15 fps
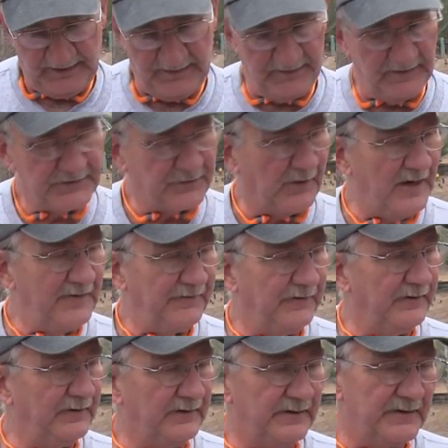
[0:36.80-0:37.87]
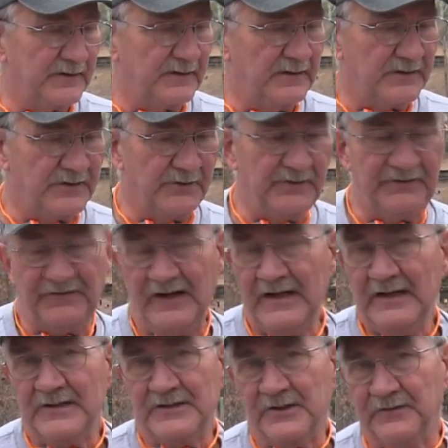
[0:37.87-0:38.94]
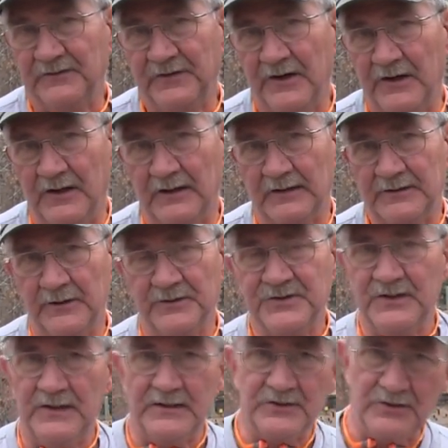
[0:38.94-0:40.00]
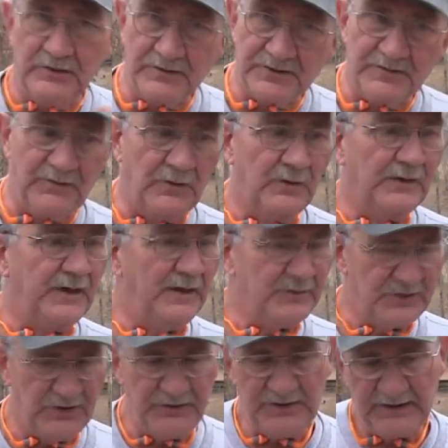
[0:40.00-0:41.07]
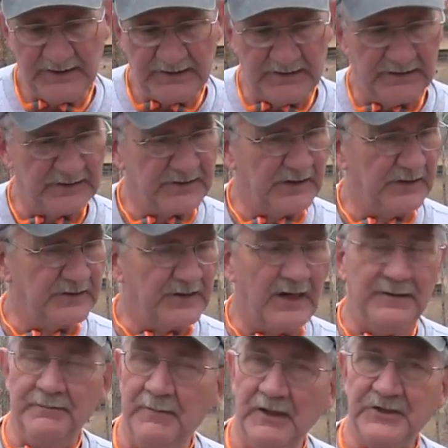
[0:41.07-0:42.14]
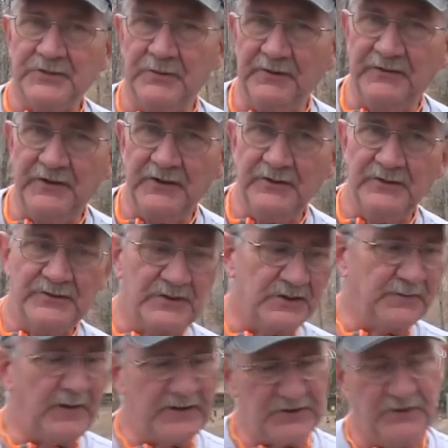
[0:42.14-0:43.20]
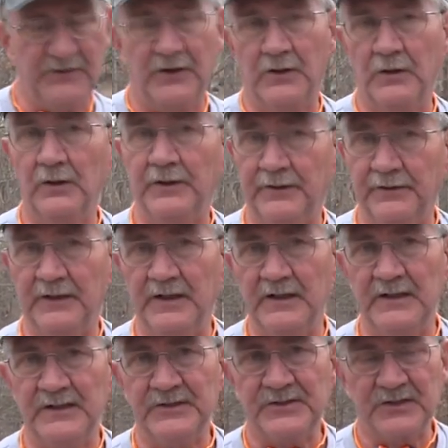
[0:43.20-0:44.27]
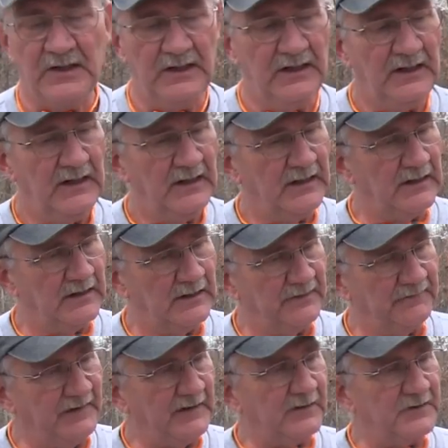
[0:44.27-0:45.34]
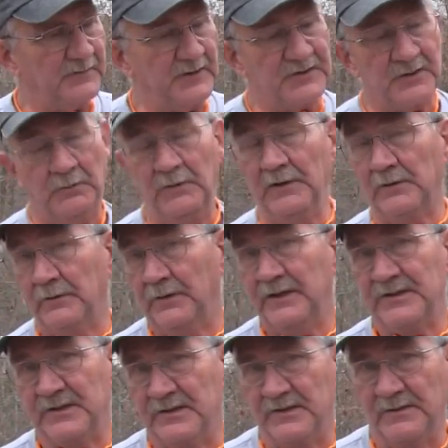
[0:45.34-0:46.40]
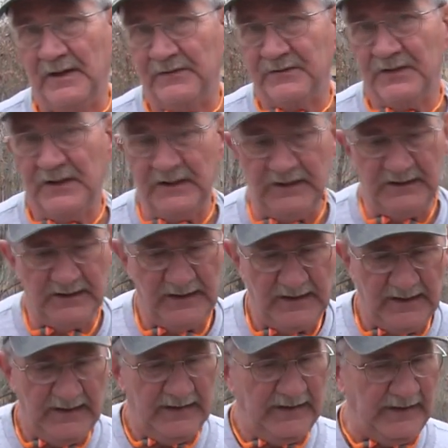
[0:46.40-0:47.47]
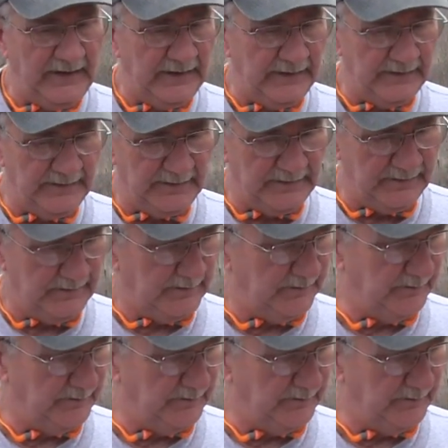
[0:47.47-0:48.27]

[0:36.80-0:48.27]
this rifle is, is doing fine so far. I told you I'd shoot some more, keep shooting it. It's, it's gotten mixed reviews, especially the earlier guns. Uh, in fact, there's been some real criticism I've seen, and uh,